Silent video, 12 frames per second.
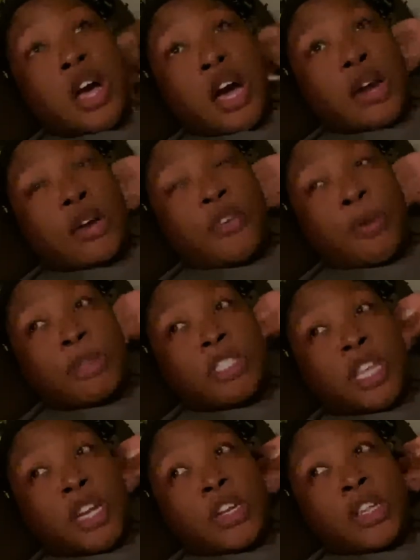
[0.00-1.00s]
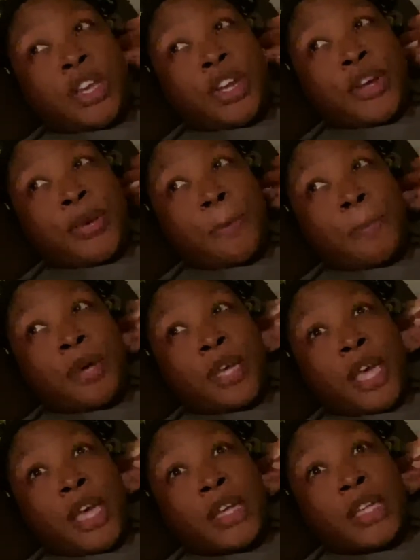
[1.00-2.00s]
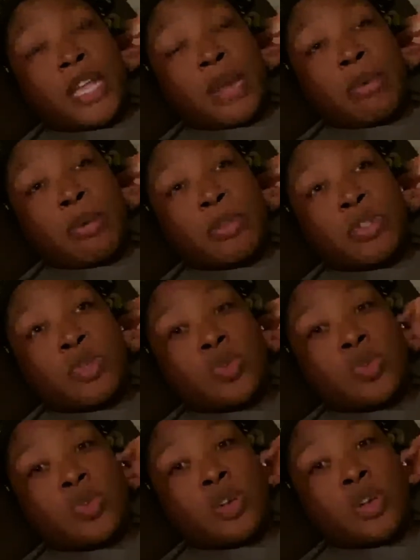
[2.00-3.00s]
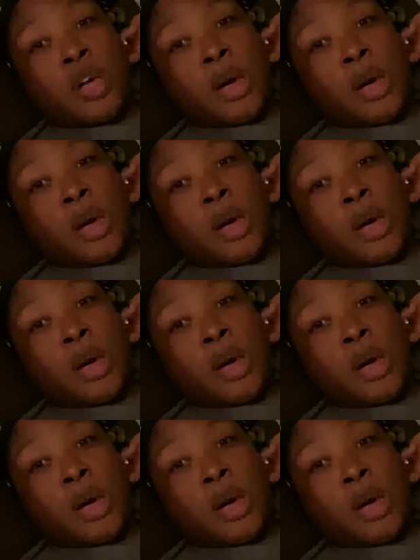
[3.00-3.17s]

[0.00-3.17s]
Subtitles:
I don't know if I mentioned that earlier, but yeah, day one was cool.